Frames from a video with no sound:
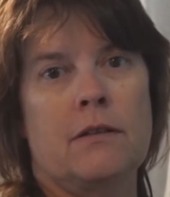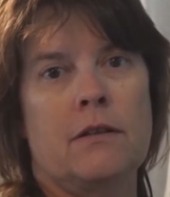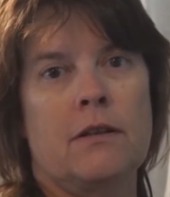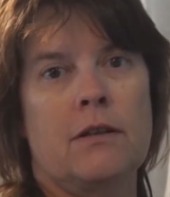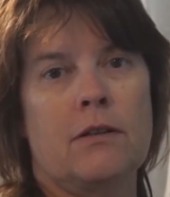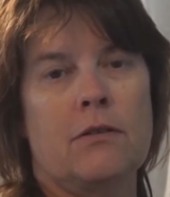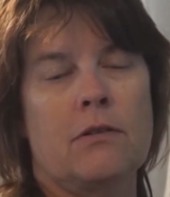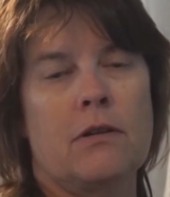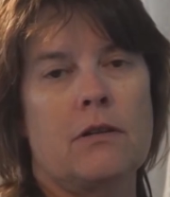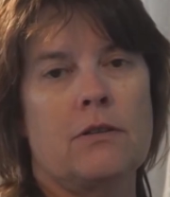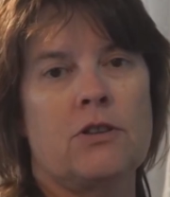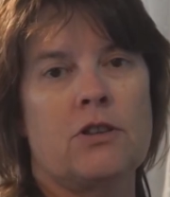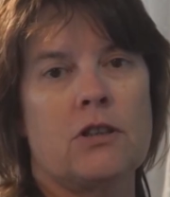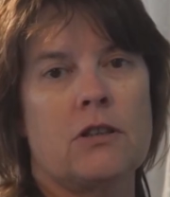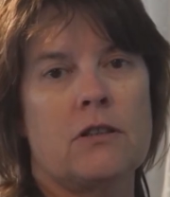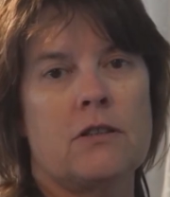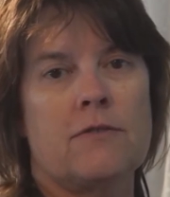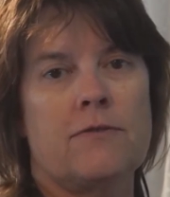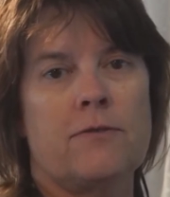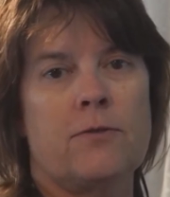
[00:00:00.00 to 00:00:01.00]
you know,
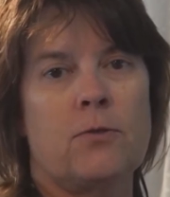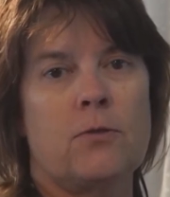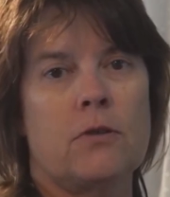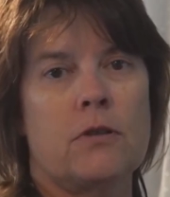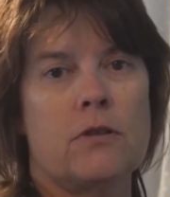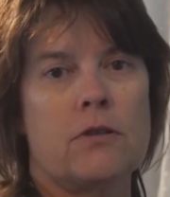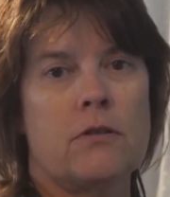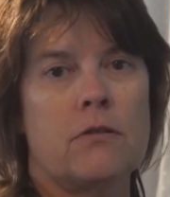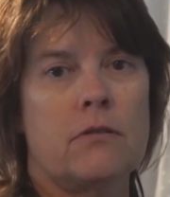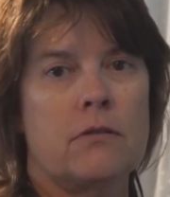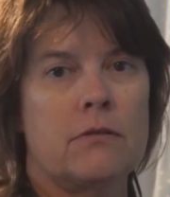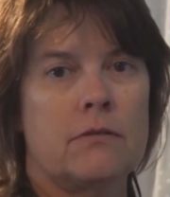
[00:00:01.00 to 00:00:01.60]
just for